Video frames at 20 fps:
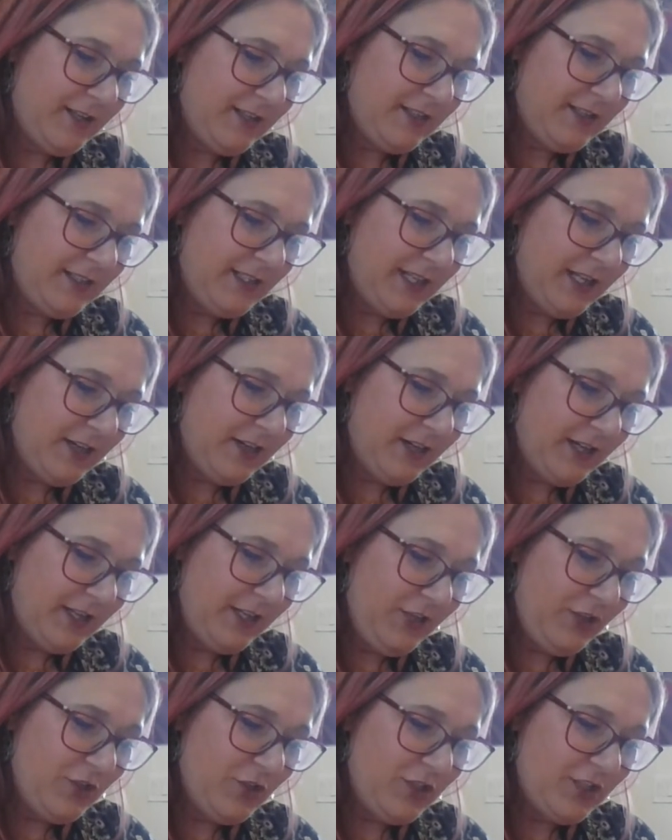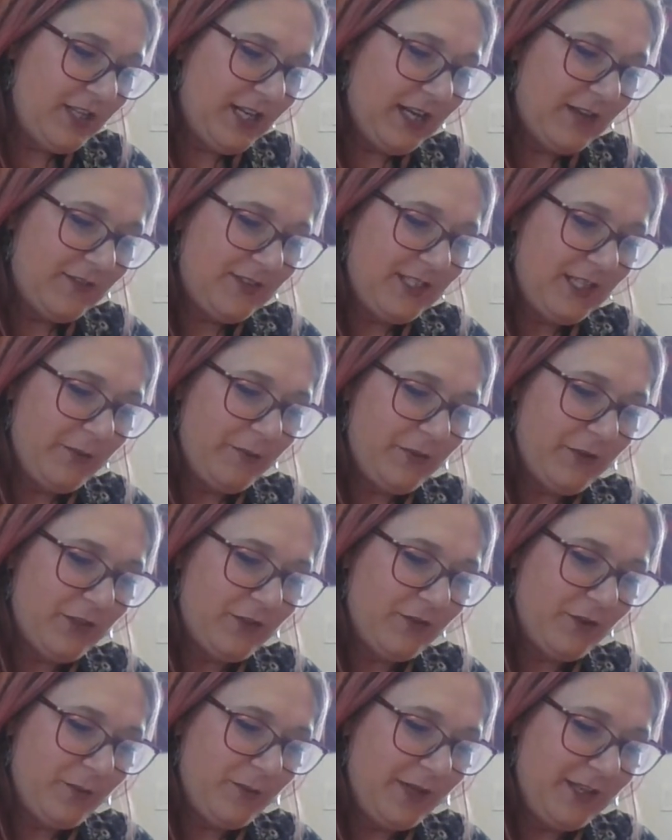Sarah, you should have
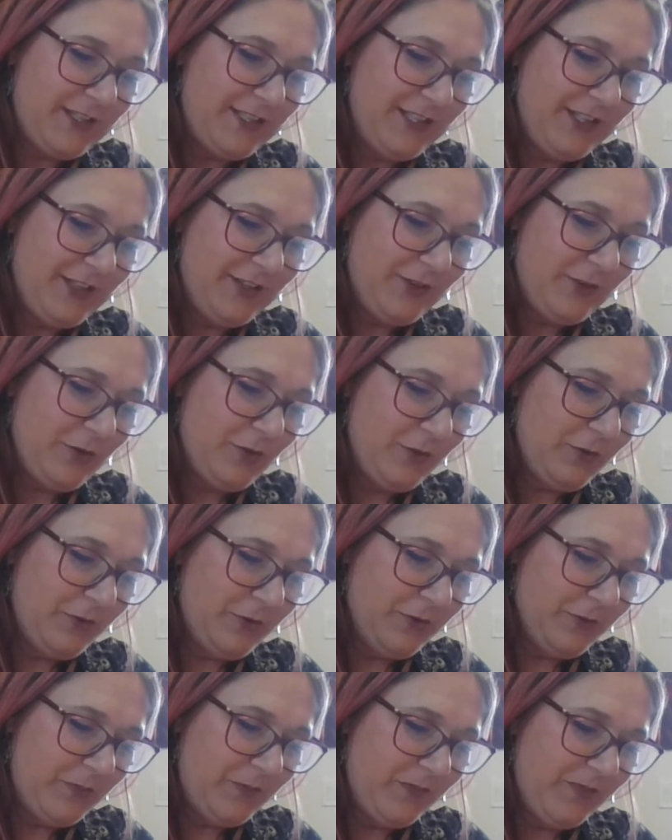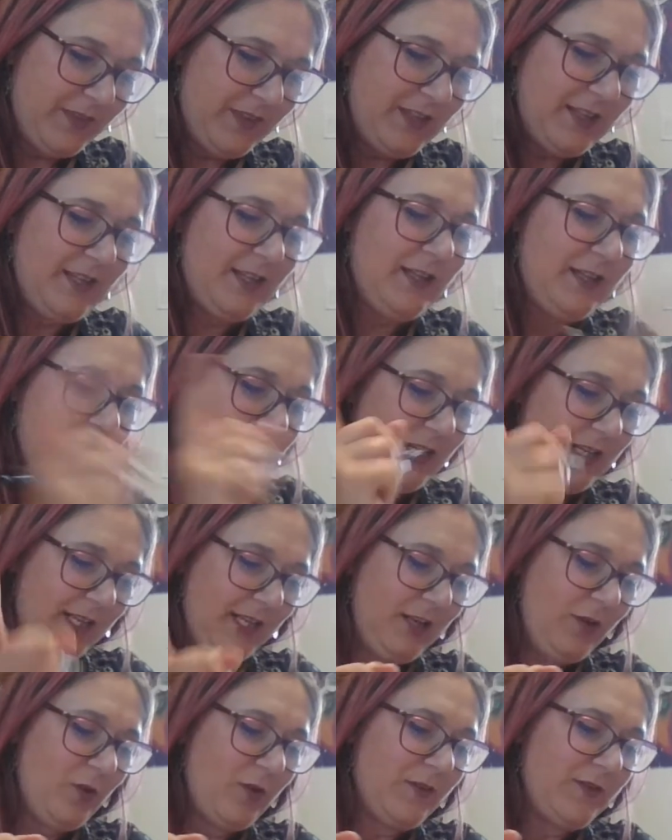samples from me too.
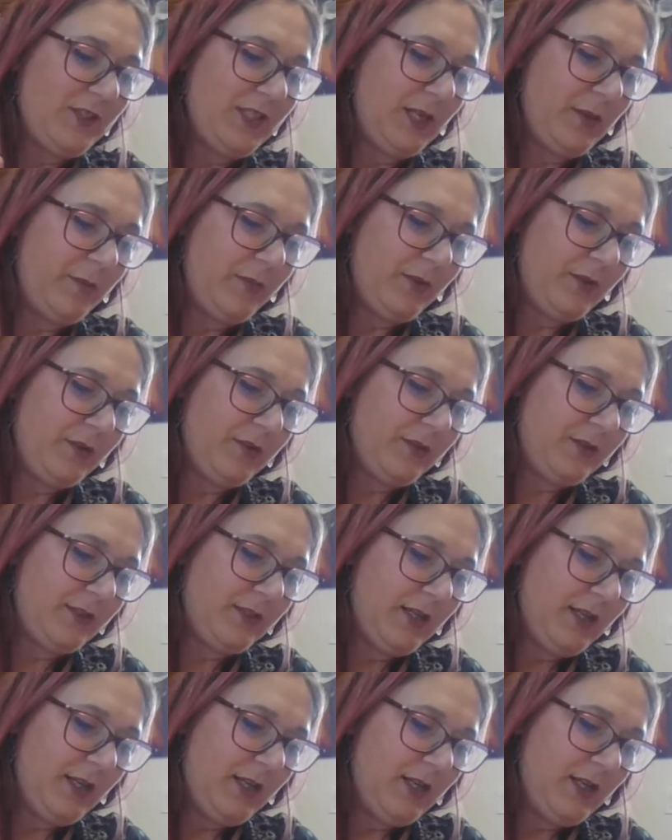Nikki, you have samples.